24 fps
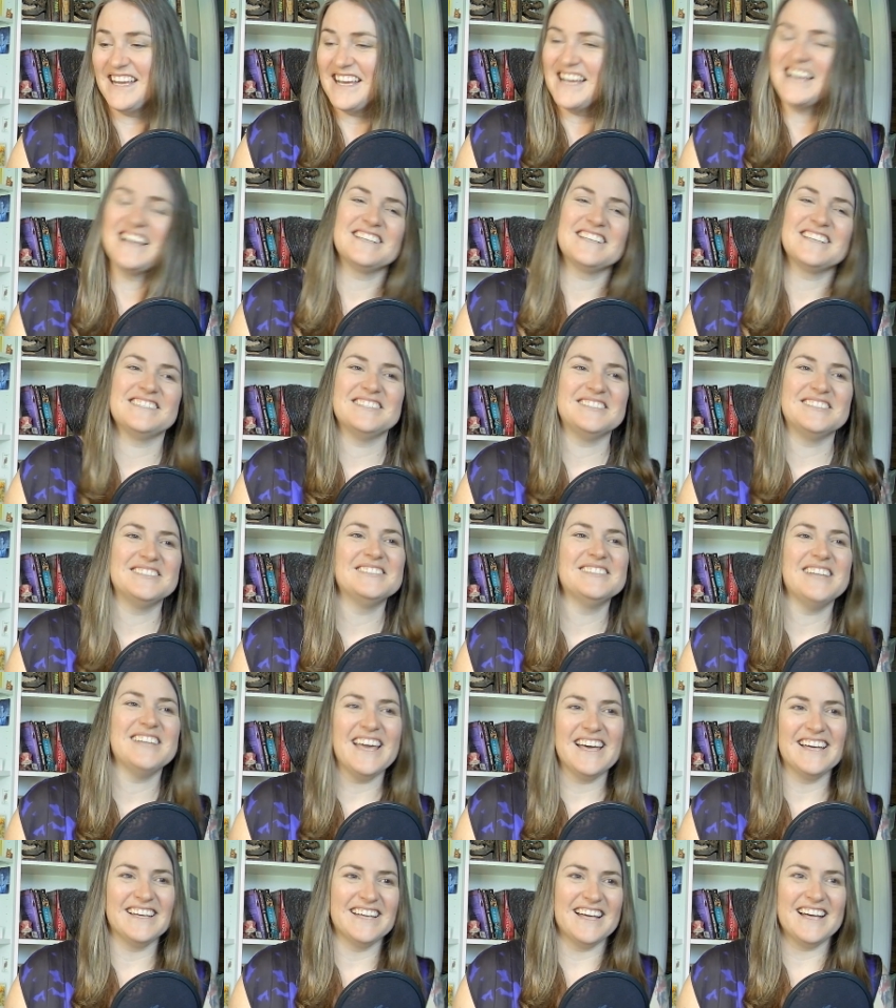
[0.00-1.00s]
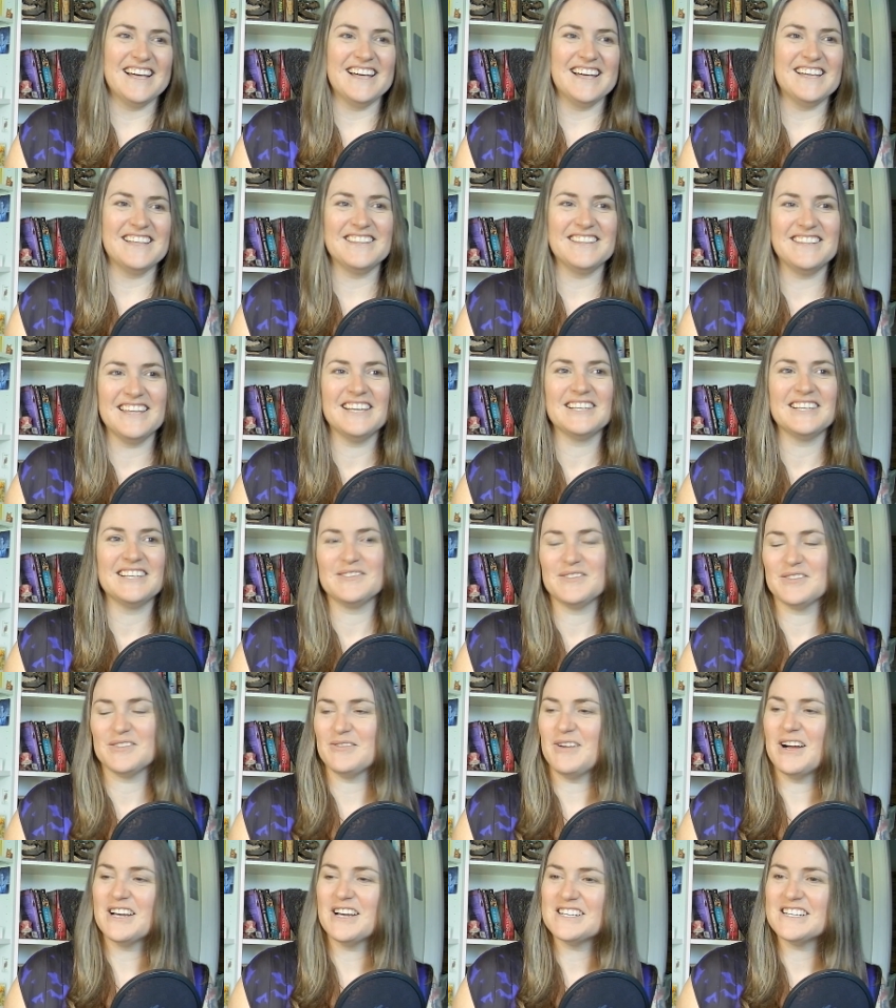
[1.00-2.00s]
So yeah, uh, thanks for
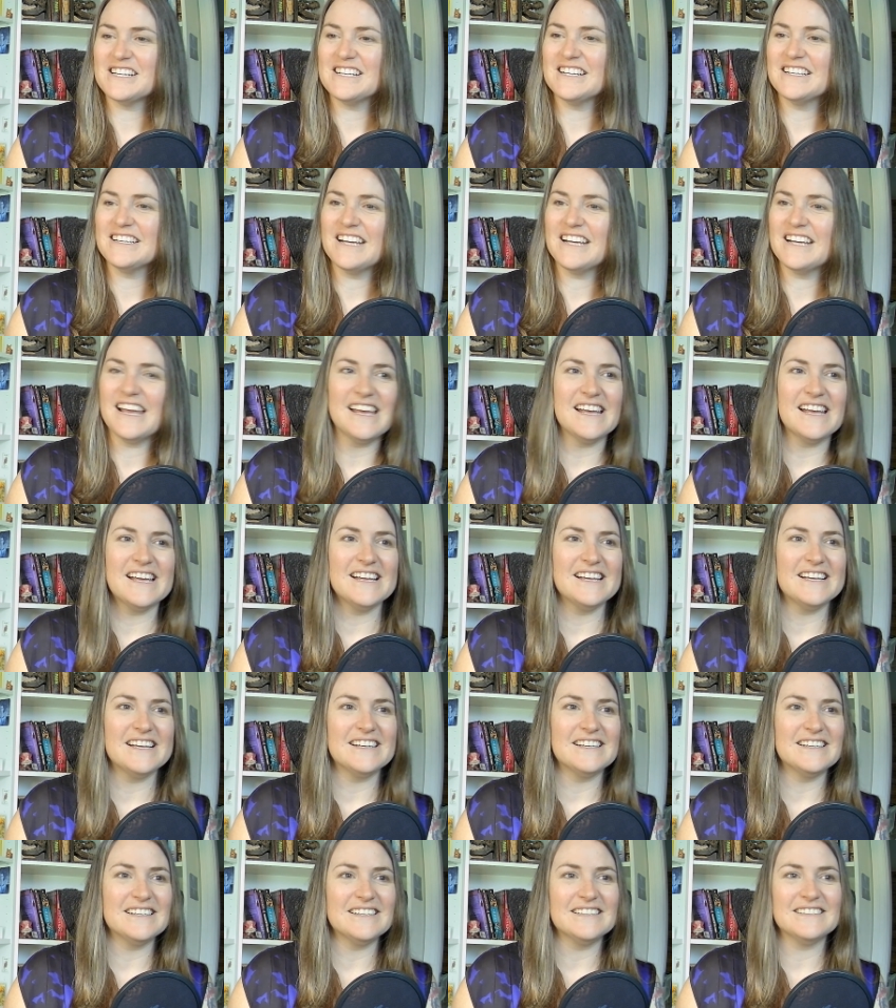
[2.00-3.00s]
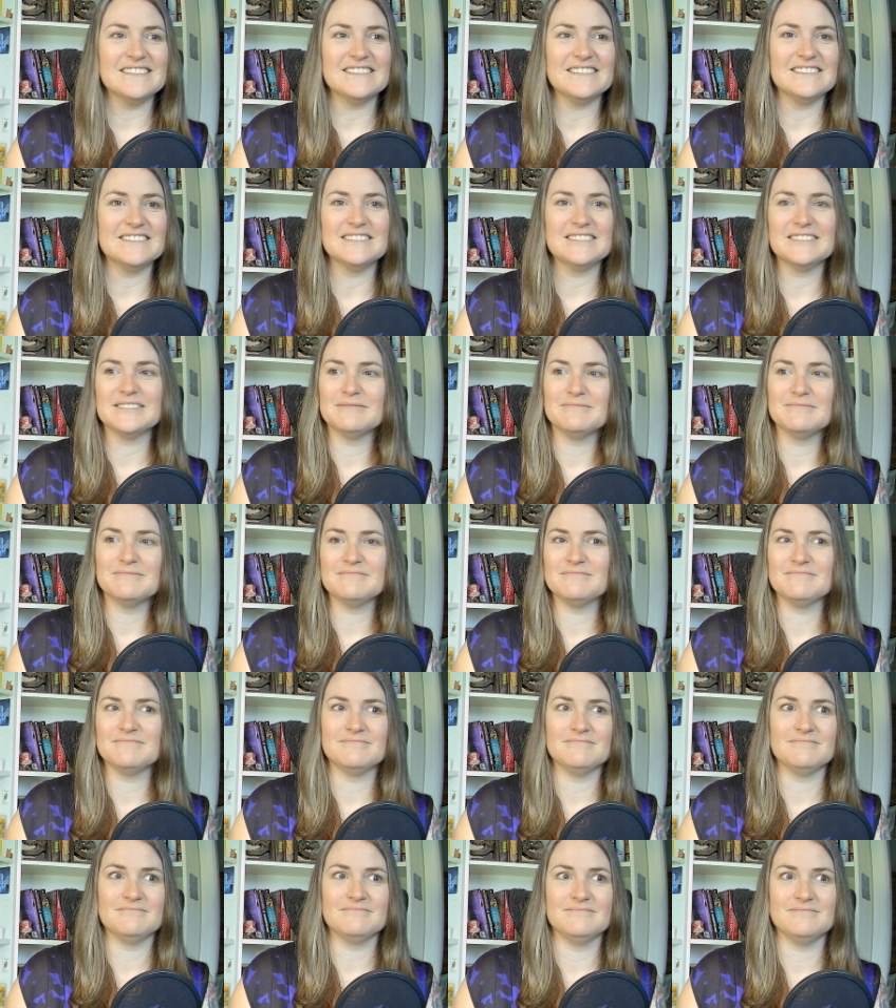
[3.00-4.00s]
watching, and
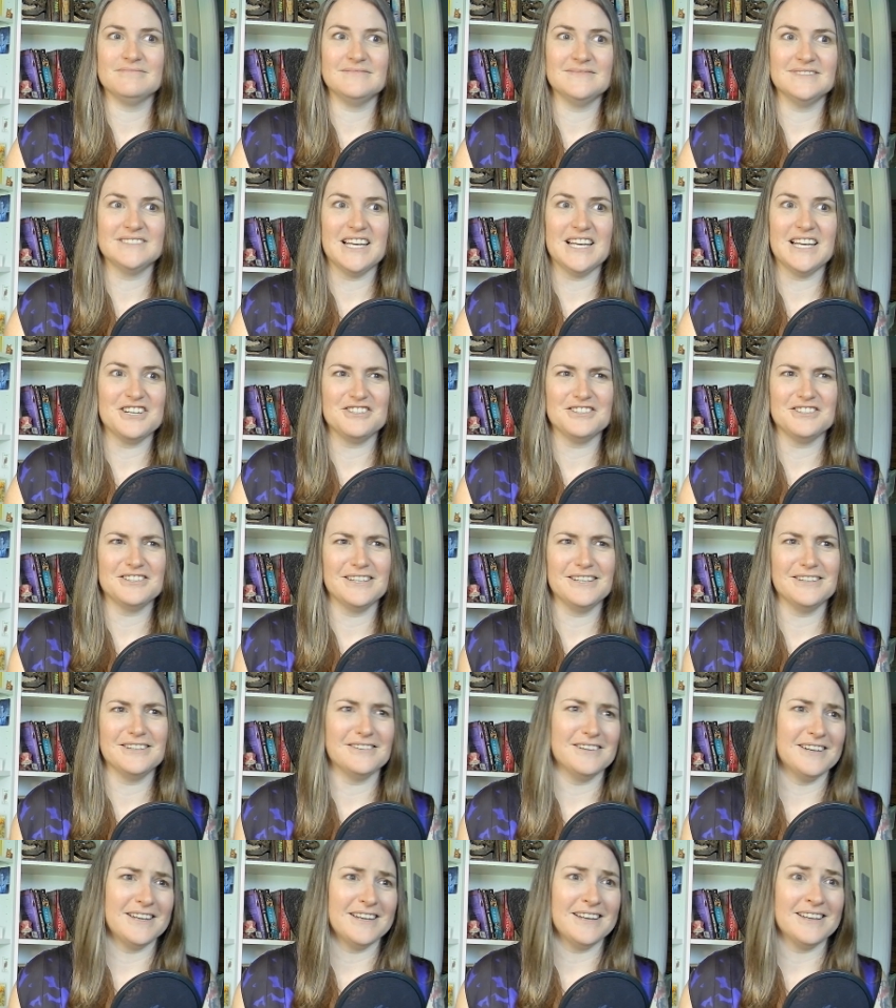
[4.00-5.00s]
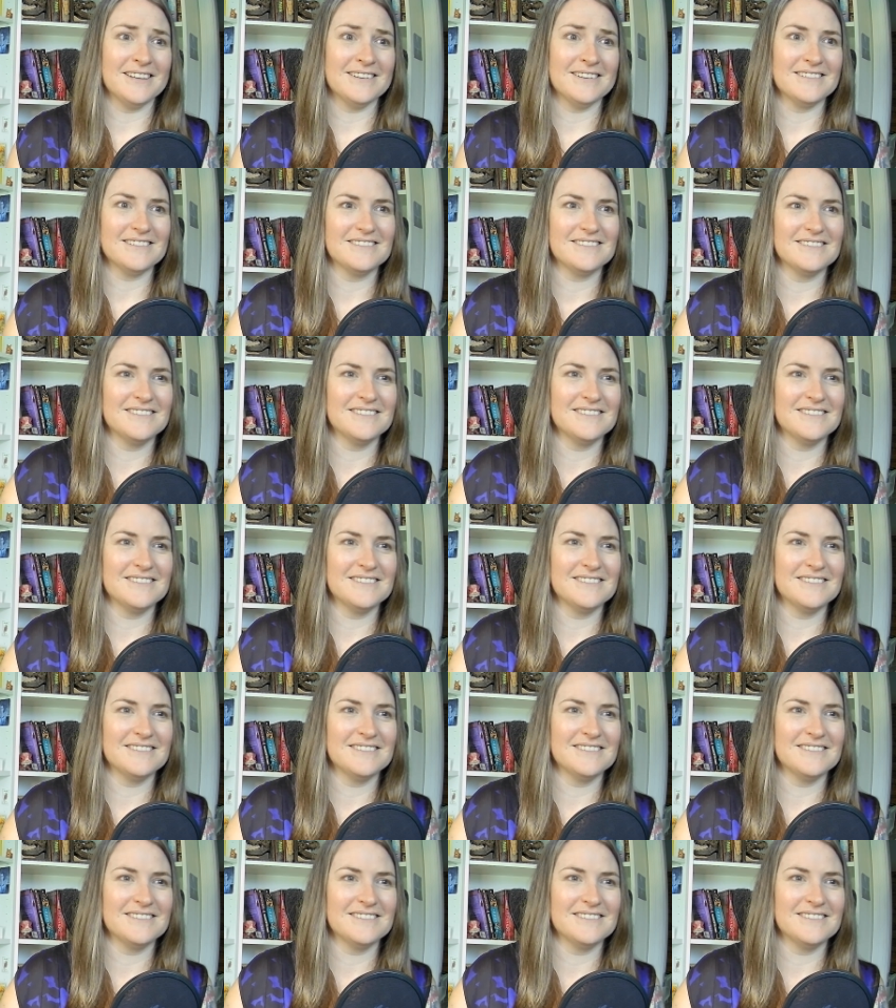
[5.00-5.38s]
catch you later, I guess.